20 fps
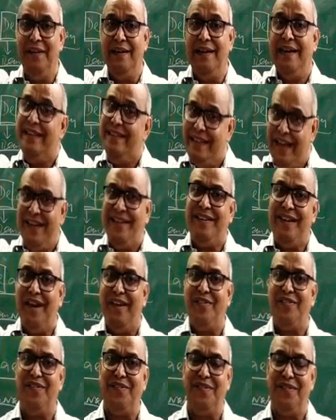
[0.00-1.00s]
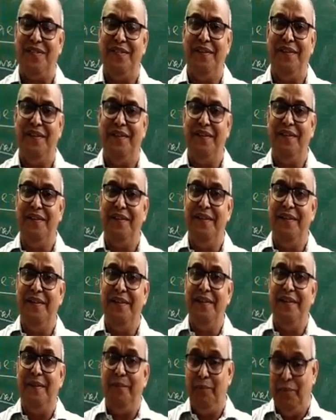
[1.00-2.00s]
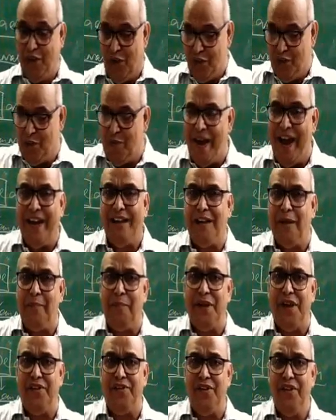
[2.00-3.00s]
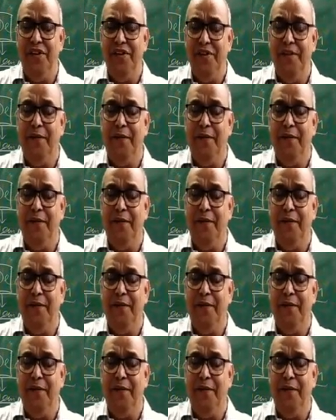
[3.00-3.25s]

in that case, because of high temperature,